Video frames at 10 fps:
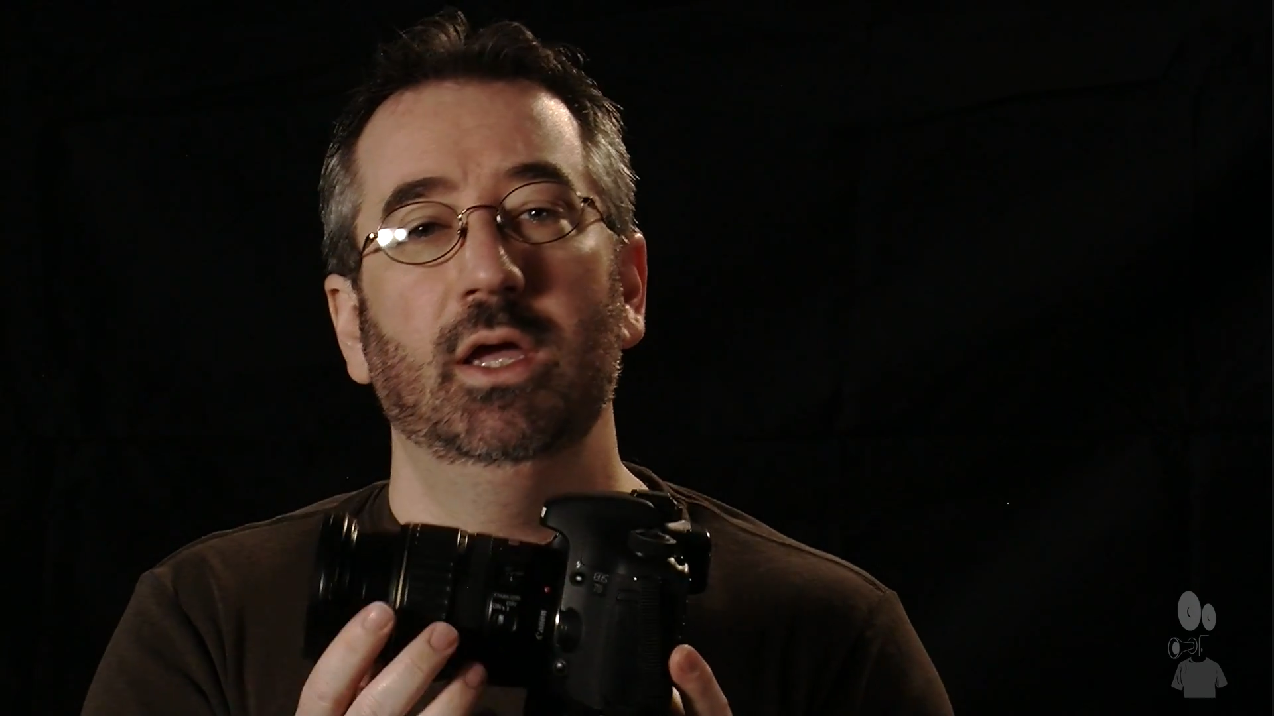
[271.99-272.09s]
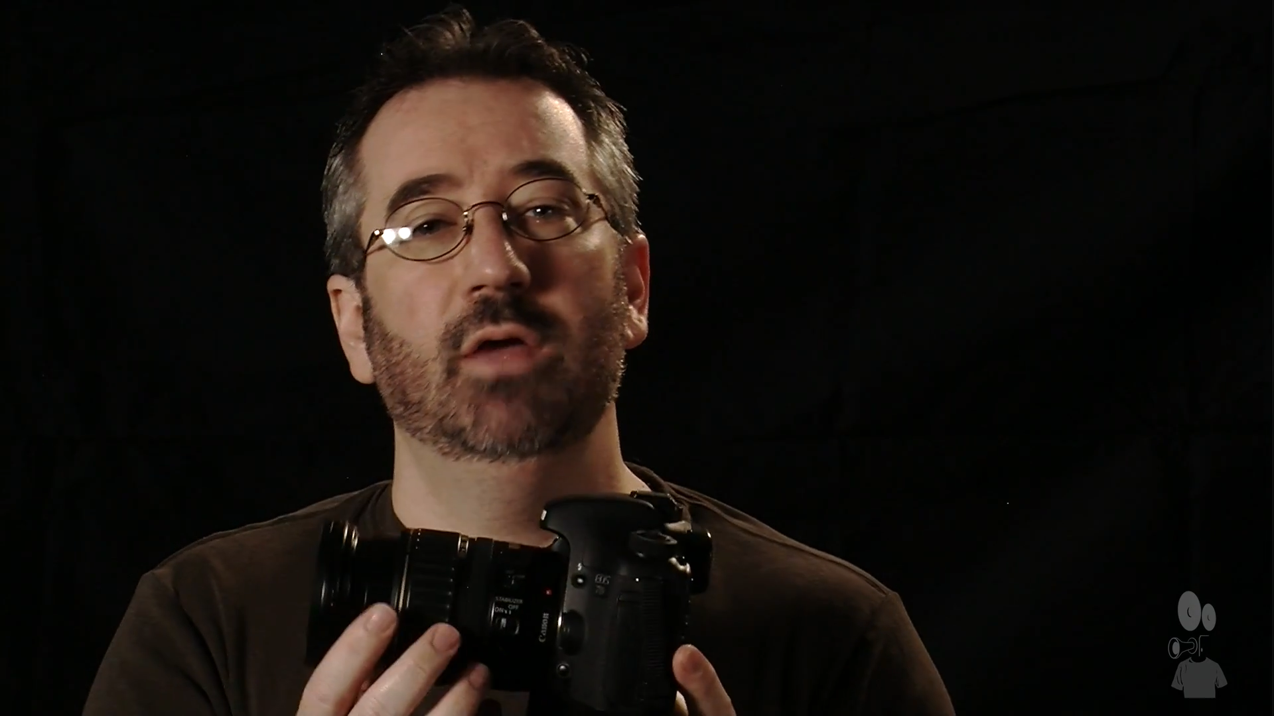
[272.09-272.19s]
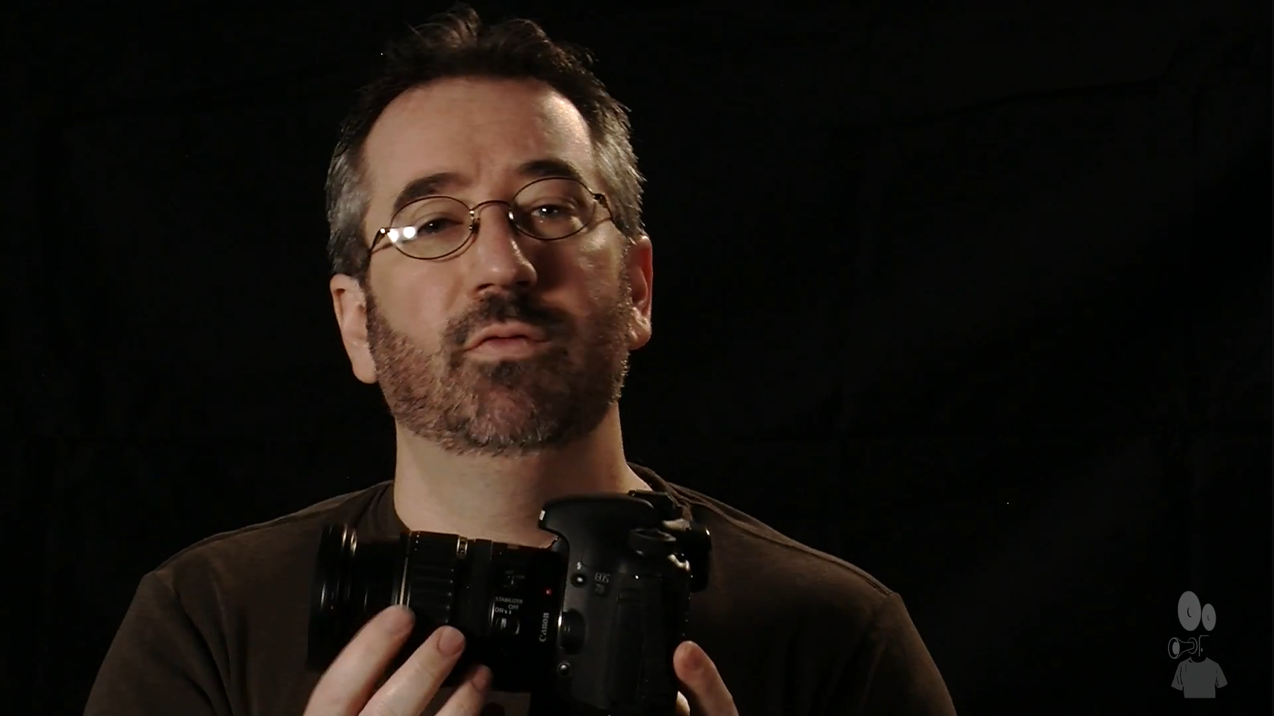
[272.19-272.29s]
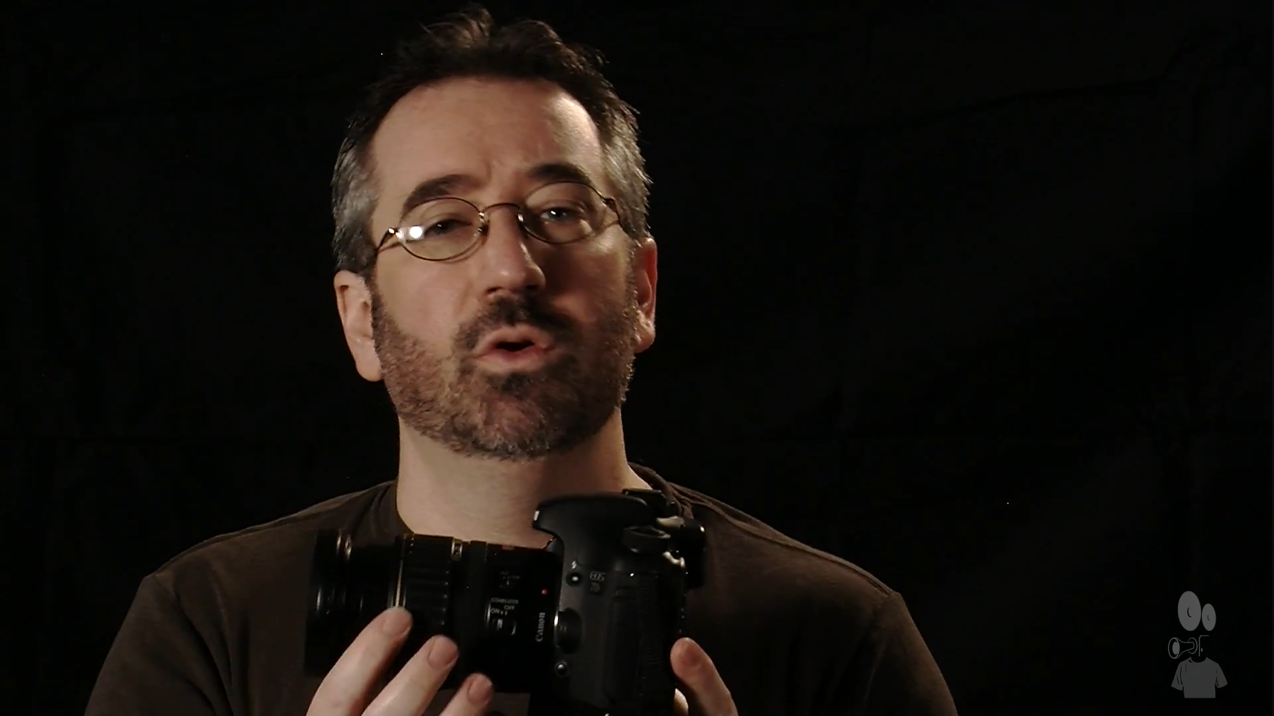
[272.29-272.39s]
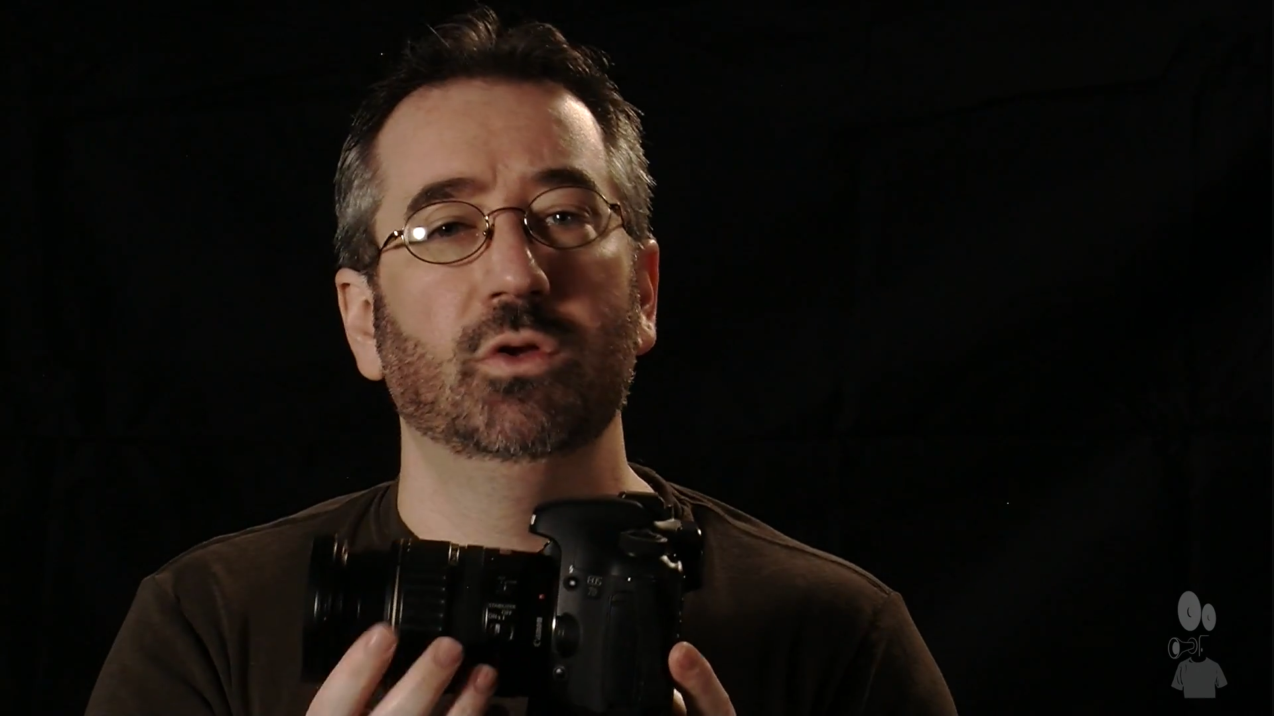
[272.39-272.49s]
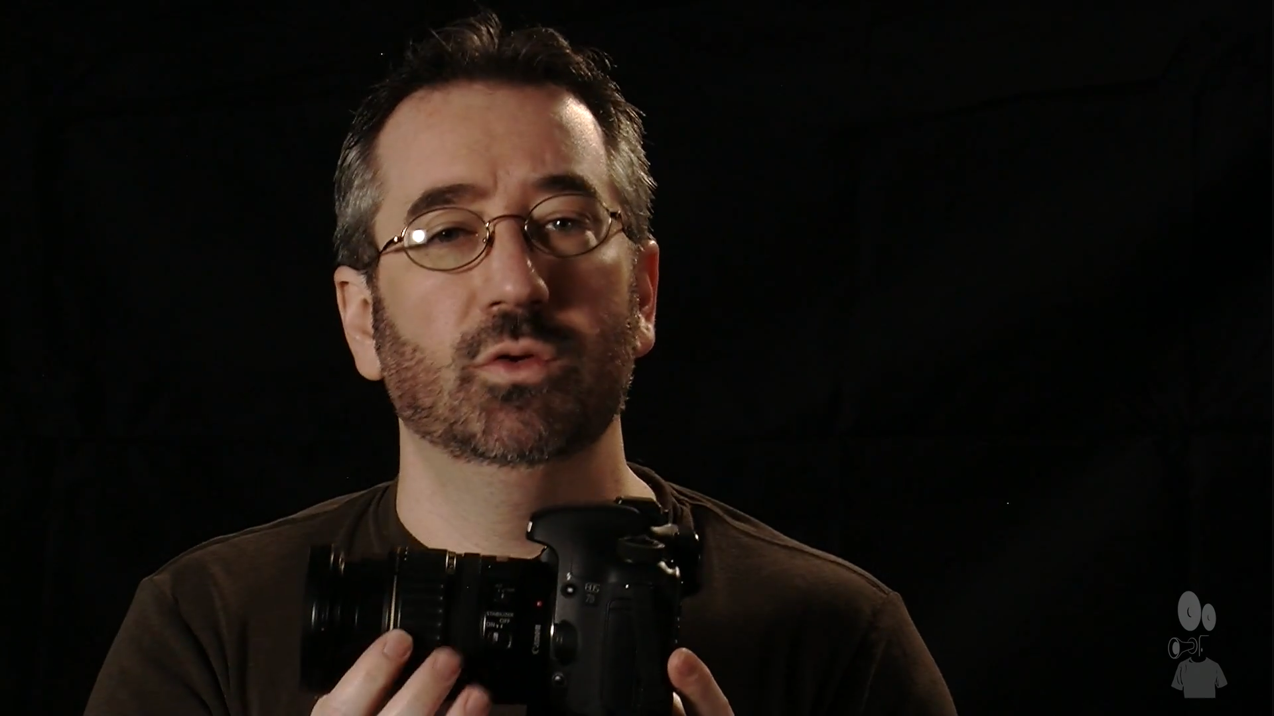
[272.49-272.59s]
if you're